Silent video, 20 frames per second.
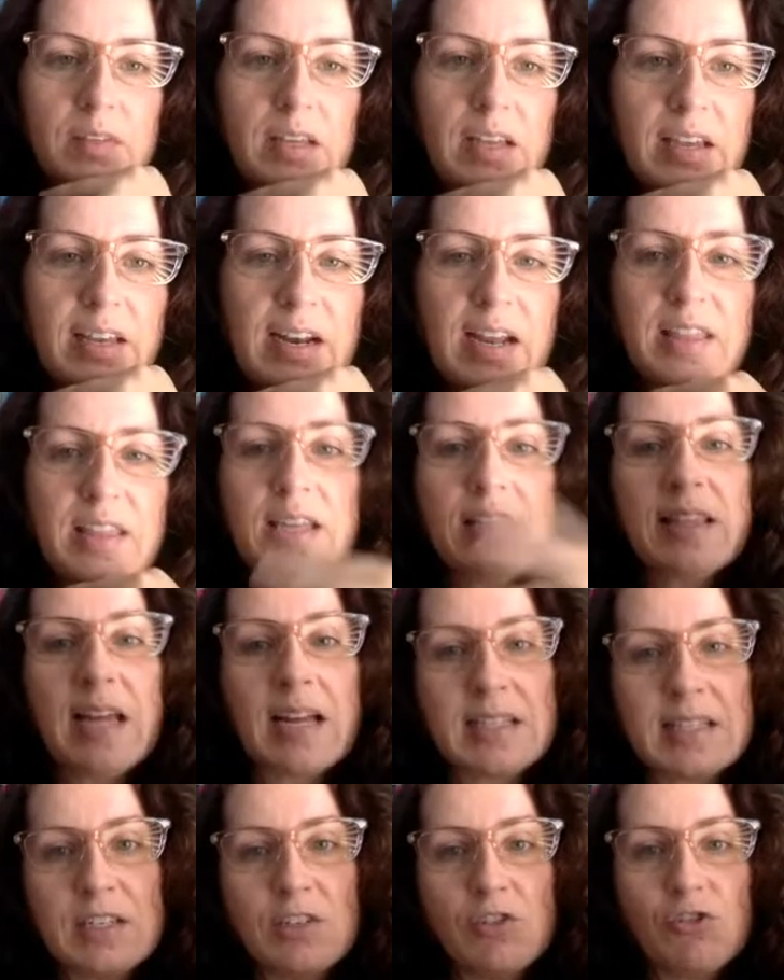And I think
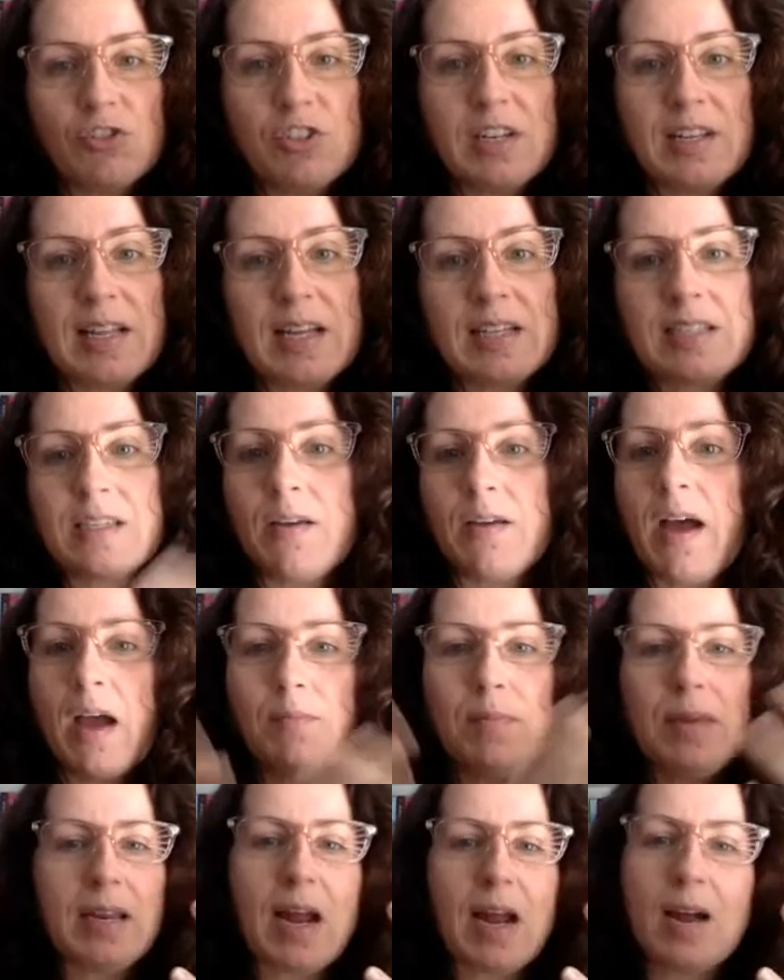that's interesting.
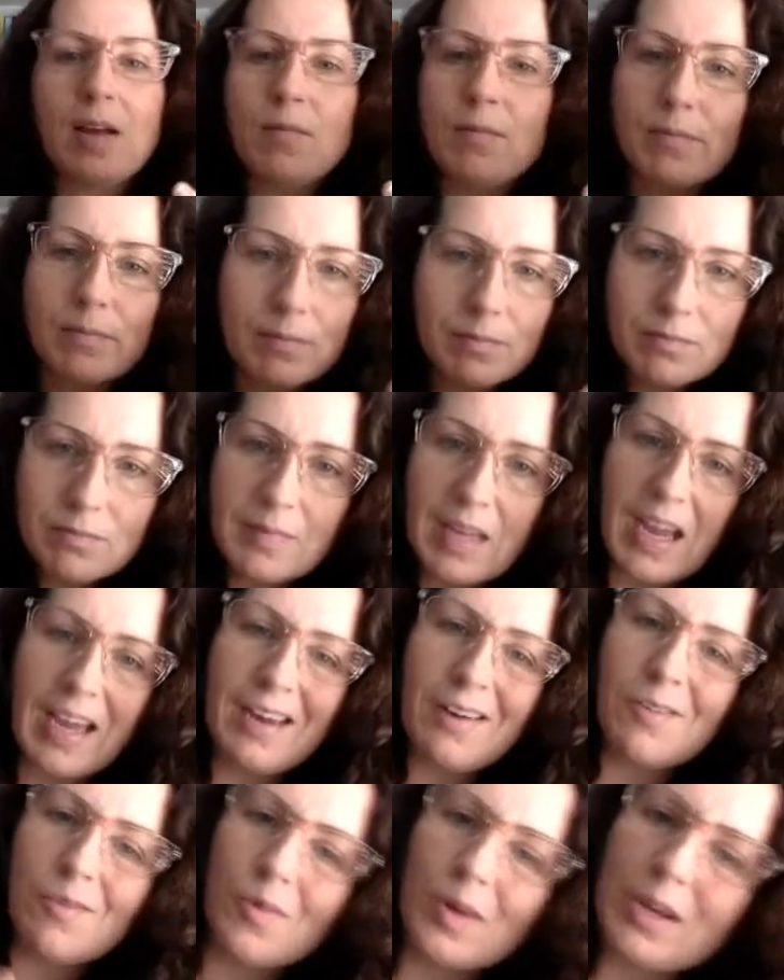I
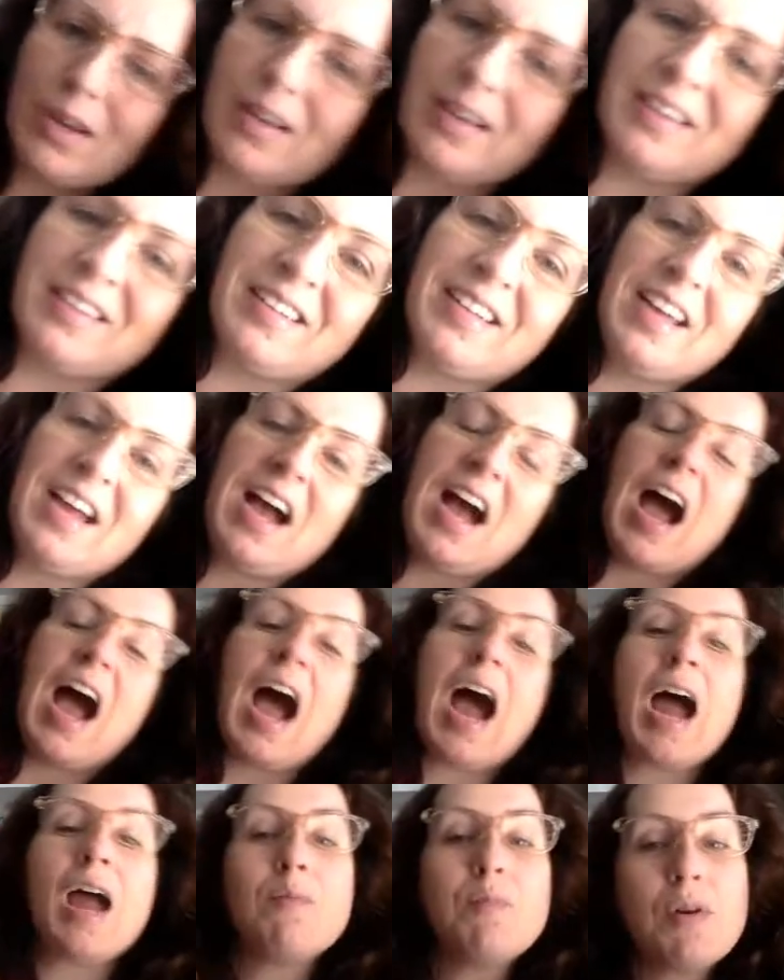don't want,
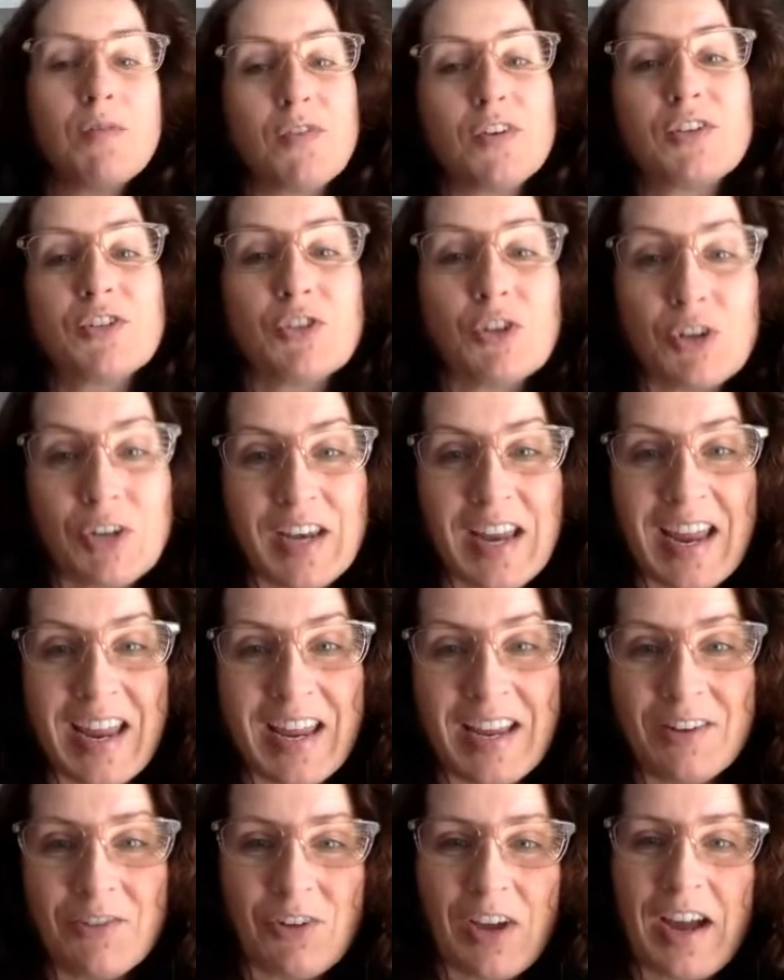I'm of a certain
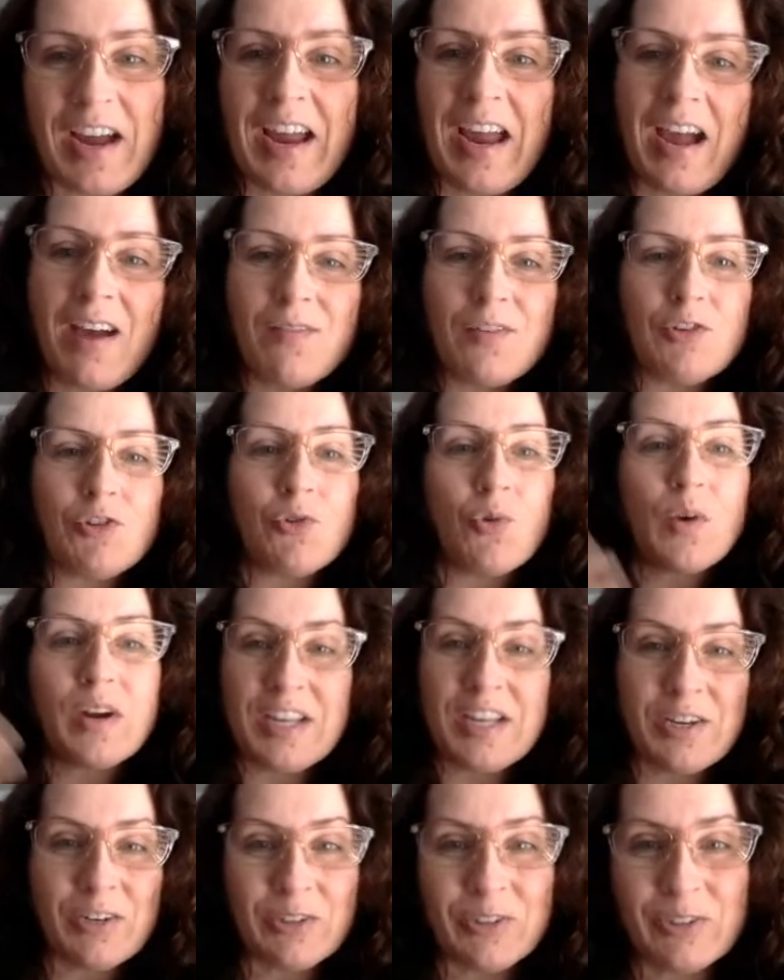age. I have a
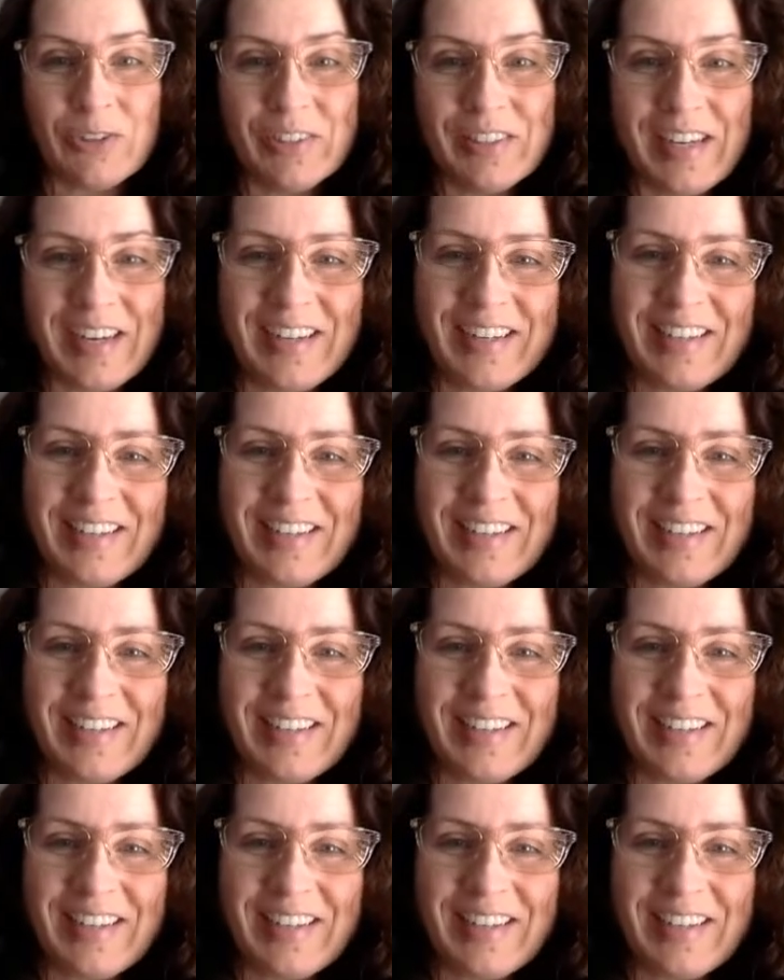20-year-old.